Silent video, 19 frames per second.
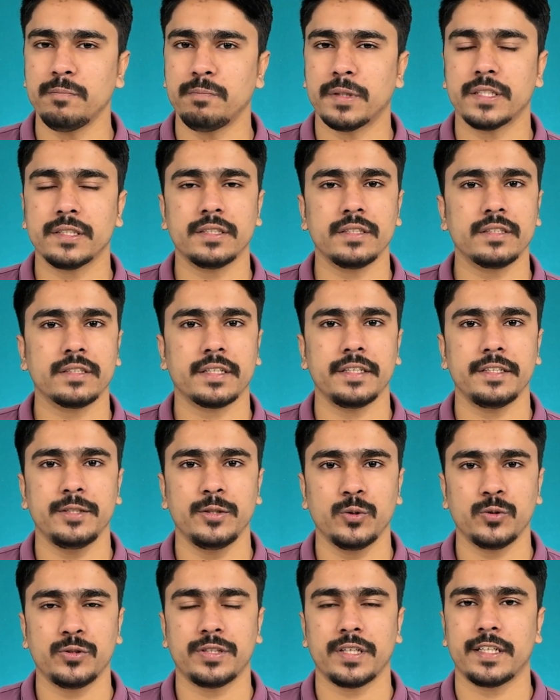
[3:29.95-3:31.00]
person can
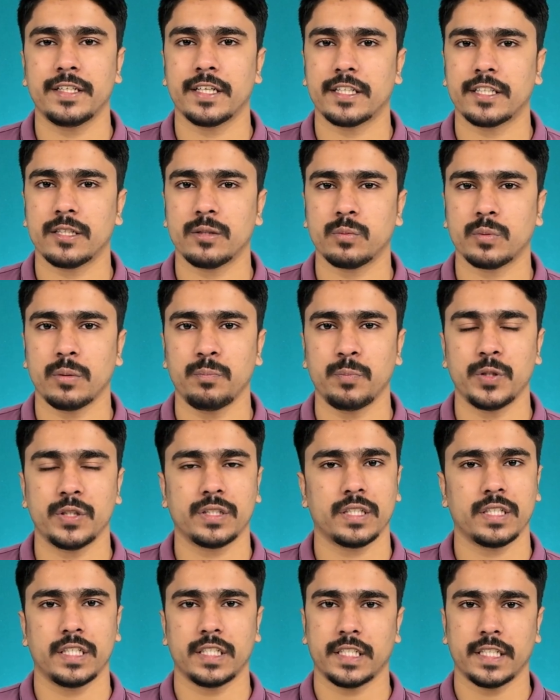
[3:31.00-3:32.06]
use the desktop
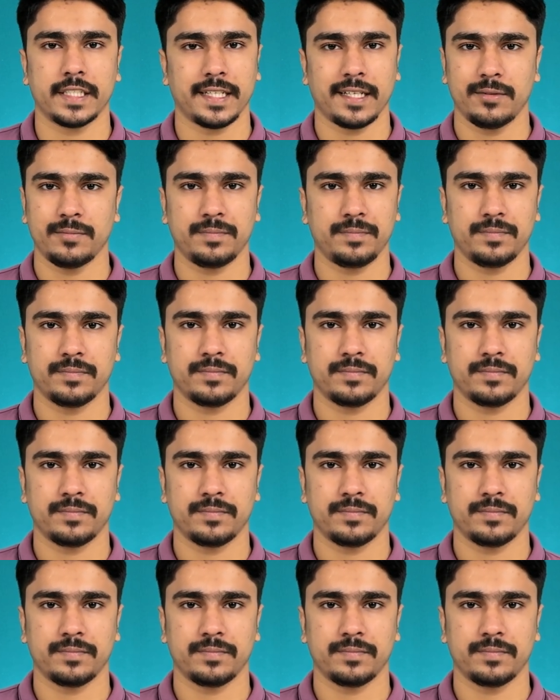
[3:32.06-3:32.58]
computer at a time.